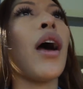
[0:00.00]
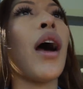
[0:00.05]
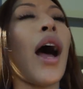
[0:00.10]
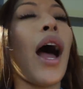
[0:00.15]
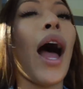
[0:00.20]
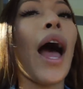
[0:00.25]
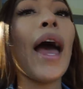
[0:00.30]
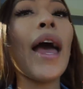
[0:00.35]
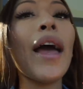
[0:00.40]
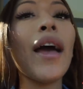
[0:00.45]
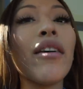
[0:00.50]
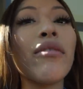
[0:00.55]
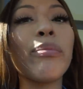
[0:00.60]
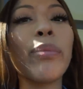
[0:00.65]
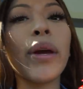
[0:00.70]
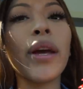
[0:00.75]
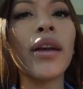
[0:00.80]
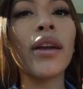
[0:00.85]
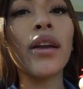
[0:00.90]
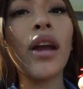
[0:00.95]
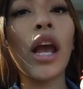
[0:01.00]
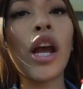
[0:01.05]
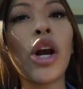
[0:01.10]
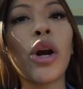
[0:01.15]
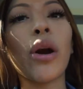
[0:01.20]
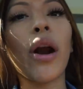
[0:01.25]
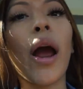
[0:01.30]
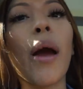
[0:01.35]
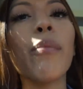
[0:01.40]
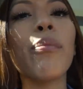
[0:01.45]
I have been
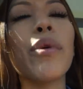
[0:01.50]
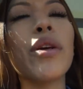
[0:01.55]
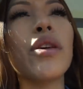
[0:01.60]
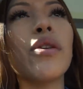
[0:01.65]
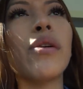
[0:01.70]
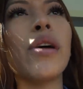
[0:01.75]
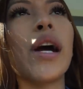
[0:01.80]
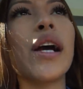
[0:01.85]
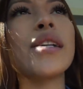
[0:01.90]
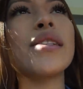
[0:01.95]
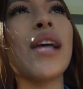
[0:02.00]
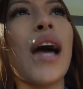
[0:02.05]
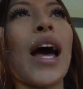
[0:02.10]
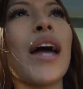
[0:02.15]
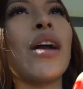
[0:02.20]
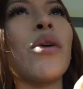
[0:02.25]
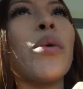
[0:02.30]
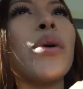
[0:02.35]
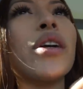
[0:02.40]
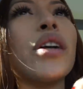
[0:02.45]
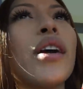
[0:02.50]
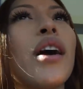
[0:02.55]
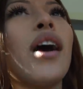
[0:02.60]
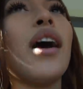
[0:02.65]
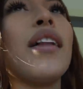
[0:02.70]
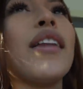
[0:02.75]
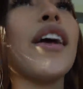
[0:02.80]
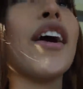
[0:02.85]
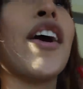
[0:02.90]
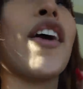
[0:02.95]
cramping, you guys. I don't want to
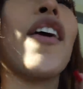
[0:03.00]
call it